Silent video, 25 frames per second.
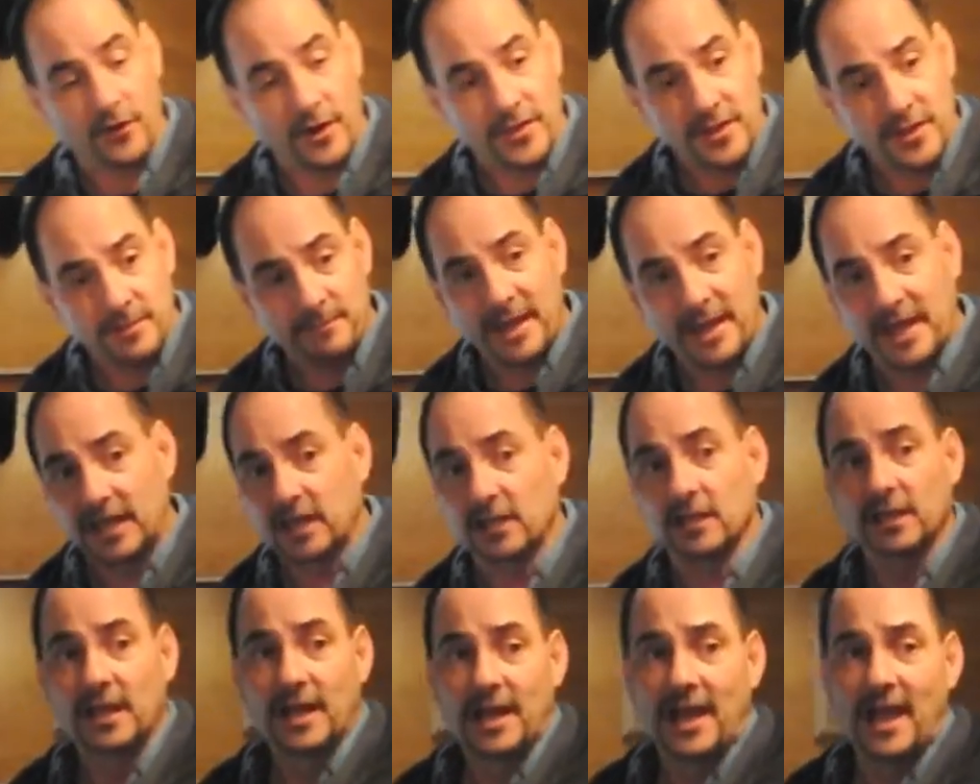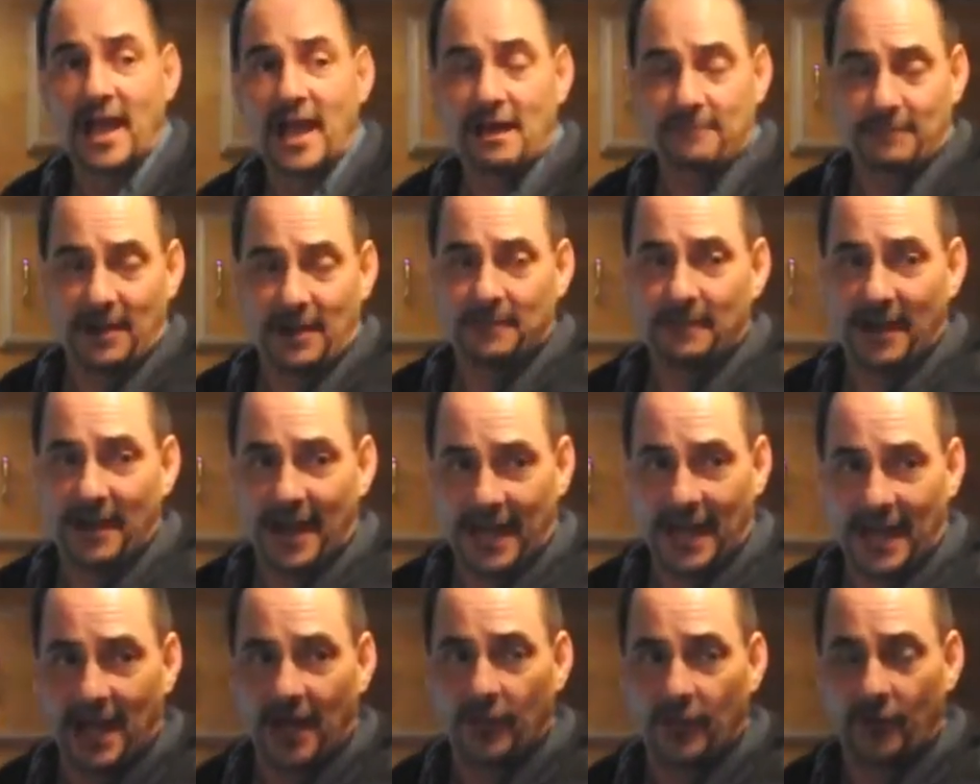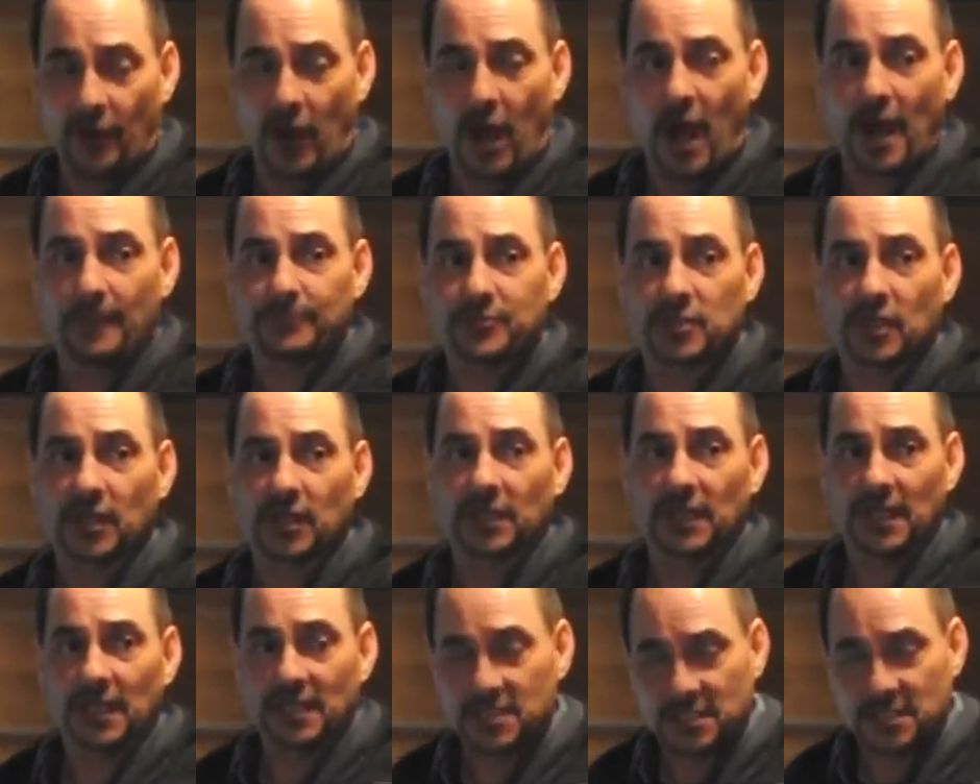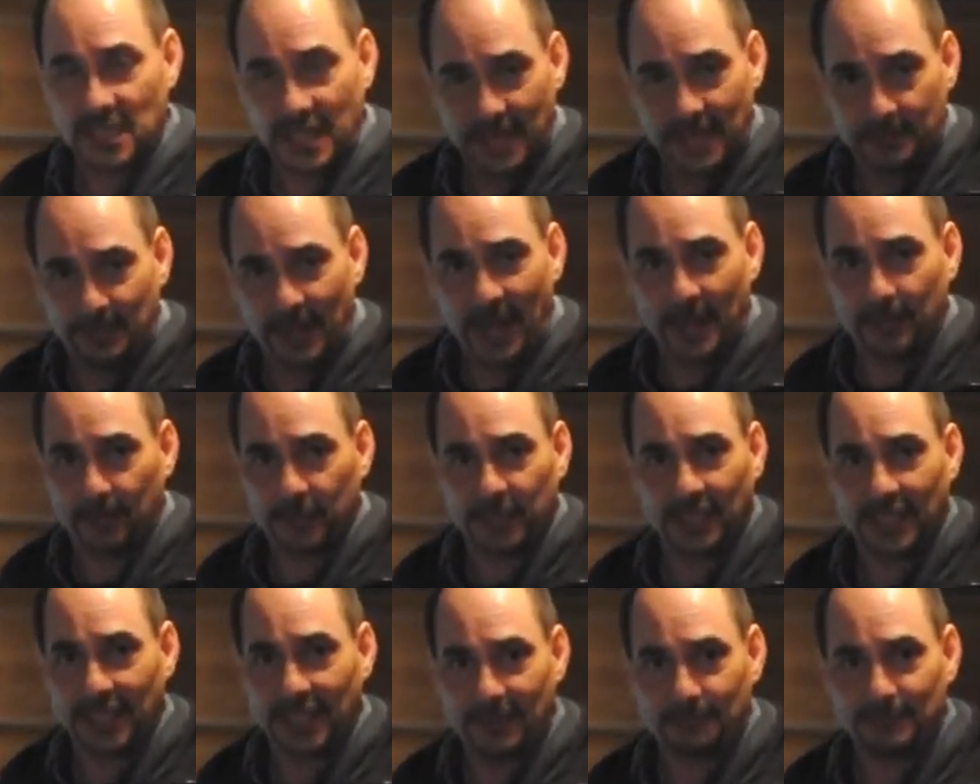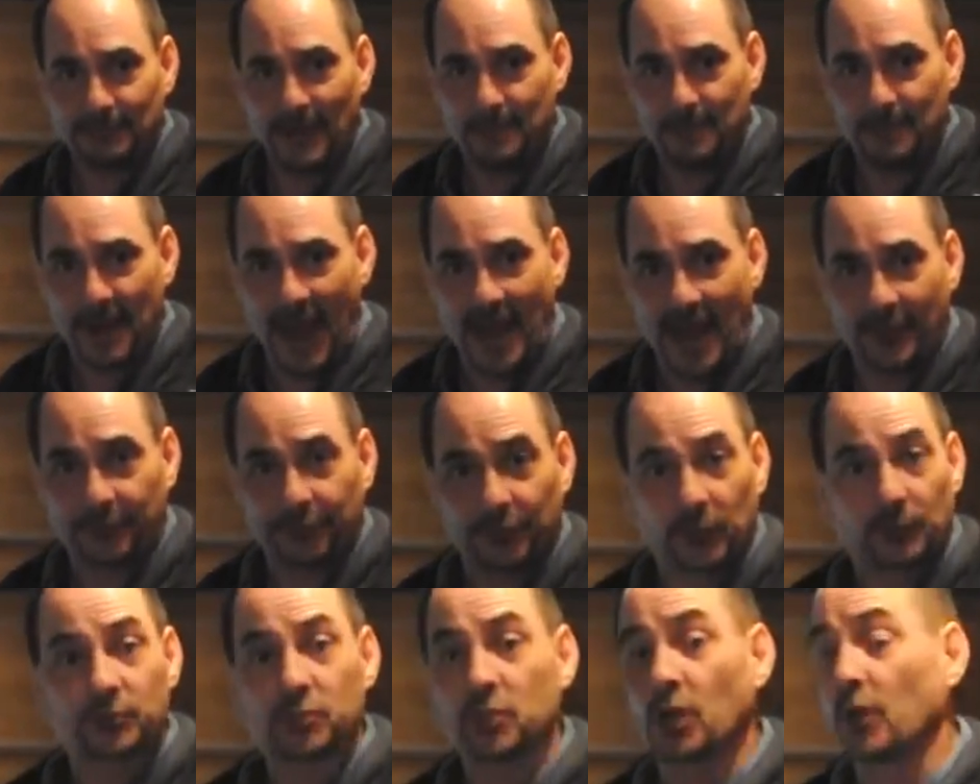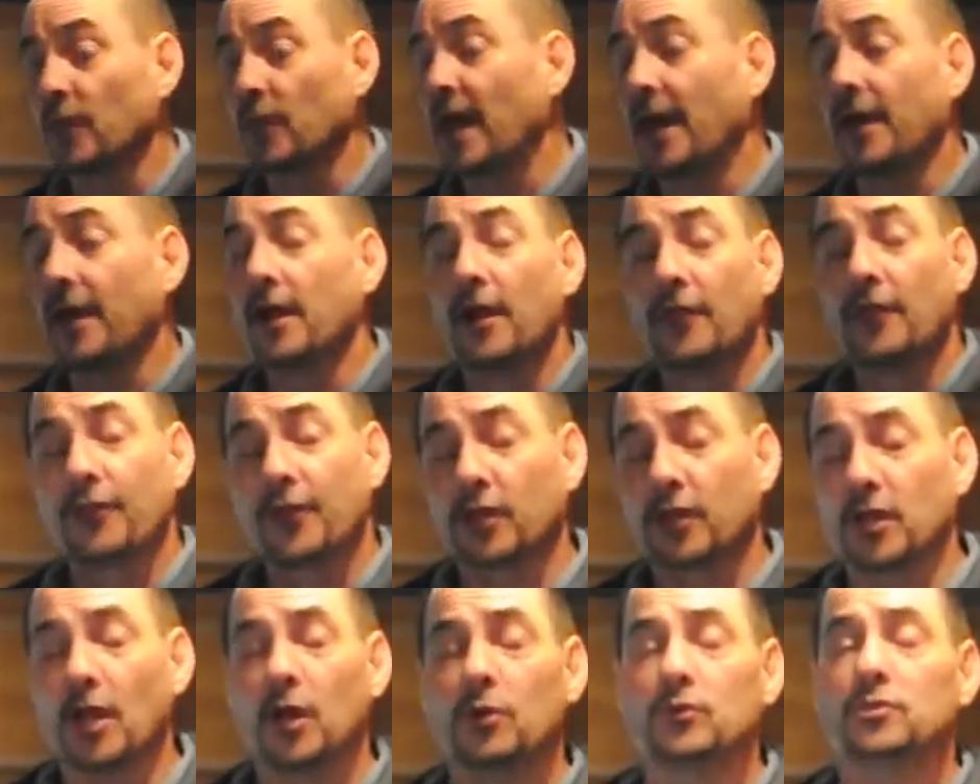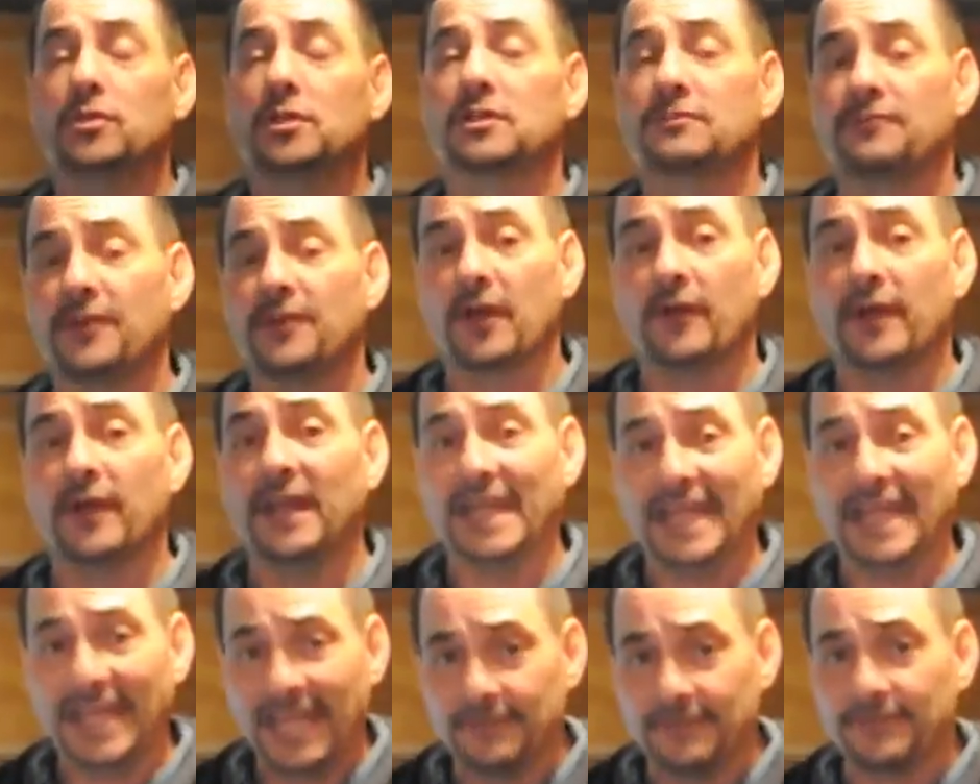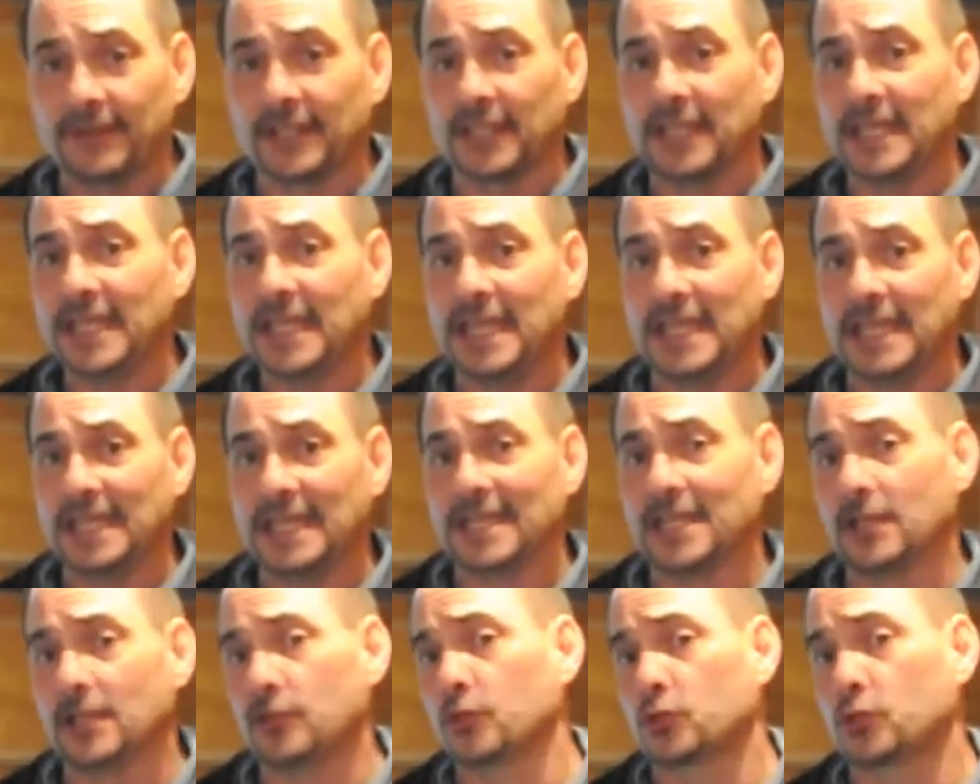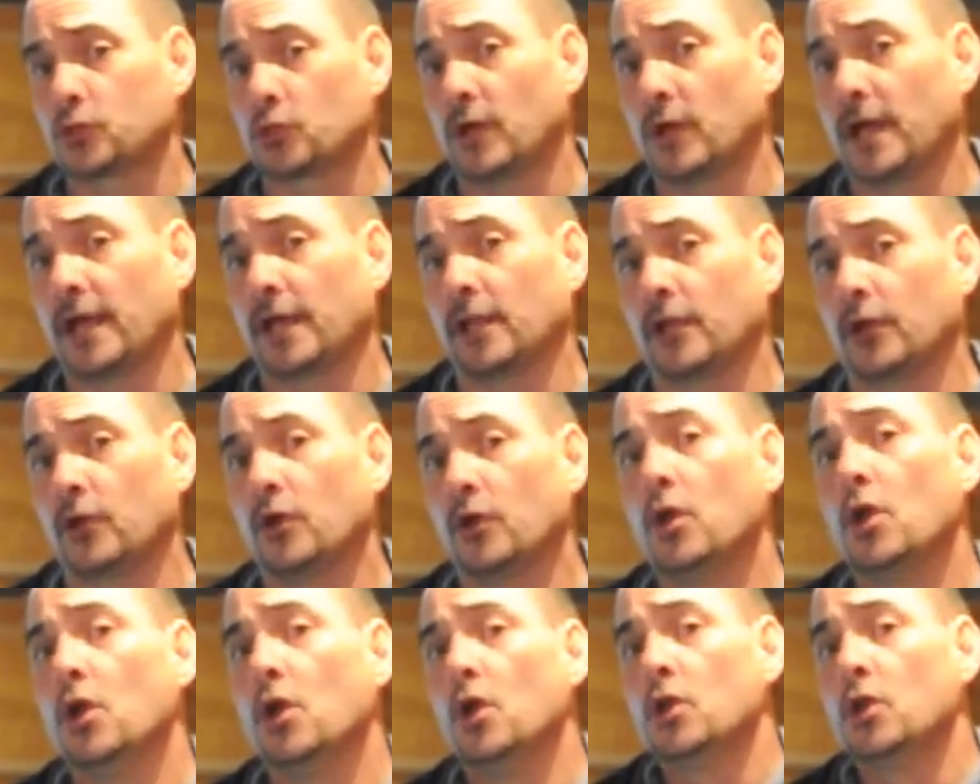in the middle, and my main other object is to be able to heat my bathroom so that the coach is very evenly heated in the trailer.